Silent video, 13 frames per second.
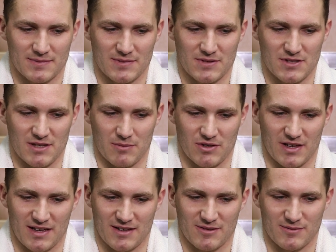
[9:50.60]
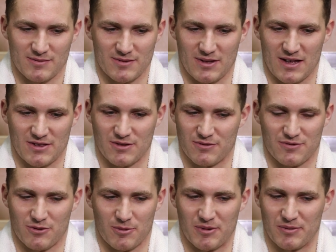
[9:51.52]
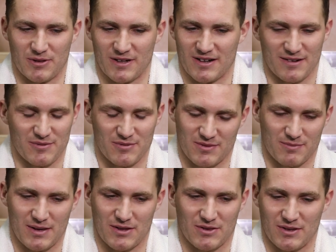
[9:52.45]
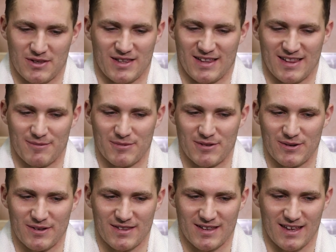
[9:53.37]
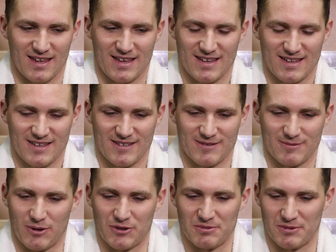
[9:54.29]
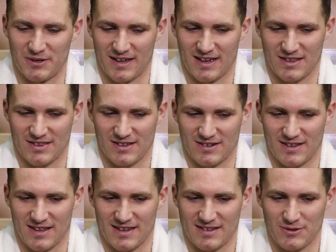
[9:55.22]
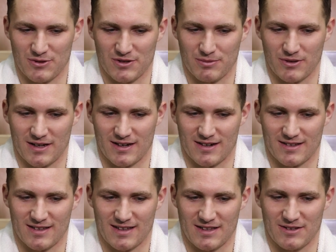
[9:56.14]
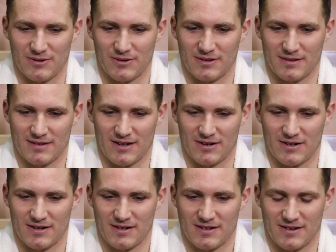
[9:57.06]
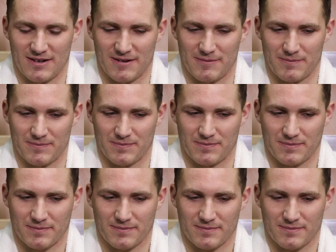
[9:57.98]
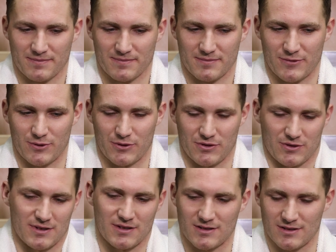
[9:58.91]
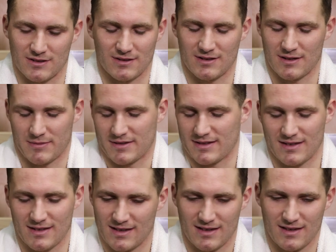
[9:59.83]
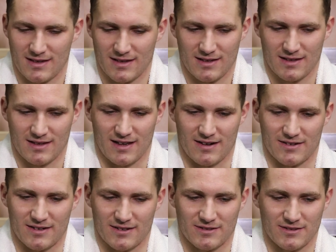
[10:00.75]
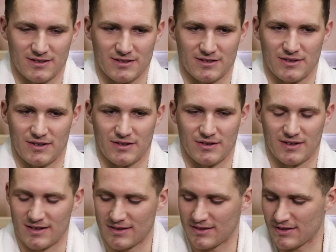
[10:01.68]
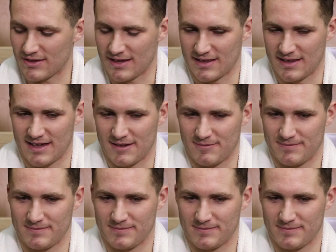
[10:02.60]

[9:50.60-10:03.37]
It seems like lots of former players, I've basically seen them do it to multiple guys there that used to play here and that are throughout the league. So I mean, I don't know. You guys decide that.